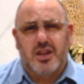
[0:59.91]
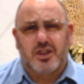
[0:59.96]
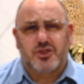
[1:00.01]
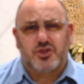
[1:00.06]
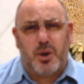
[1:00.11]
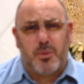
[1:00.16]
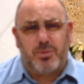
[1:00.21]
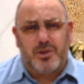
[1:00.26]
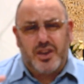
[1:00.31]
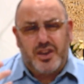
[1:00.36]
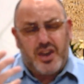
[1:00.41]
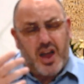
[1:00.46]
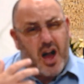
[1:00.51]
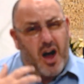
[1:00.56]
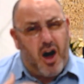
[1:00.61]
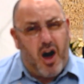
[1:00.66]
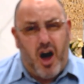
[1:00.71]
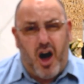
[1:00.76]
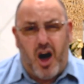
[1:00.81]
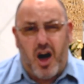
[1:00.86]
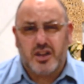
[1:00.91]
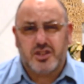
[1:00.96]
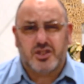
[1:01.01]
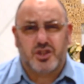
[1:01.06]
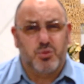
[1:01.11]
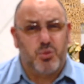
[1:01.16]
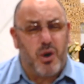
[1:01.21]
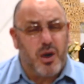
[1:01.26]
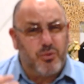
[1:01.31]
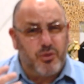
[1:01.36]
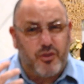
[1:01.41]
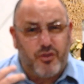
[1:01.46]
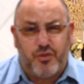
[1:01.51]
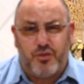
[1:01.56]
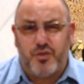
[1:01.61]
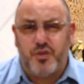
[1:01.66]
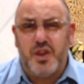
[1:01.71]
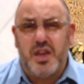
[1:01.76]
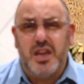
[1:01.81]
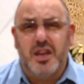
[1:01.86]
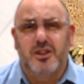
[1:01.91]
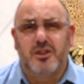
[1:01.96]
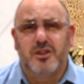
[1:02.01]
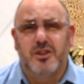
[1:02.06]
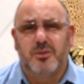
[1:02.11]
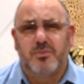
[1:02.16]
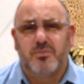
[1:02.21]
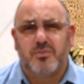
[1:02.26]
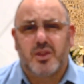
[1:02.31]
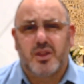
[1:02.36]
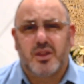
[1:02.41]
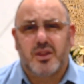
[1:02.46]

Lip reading: trouble in our heart, the way feel.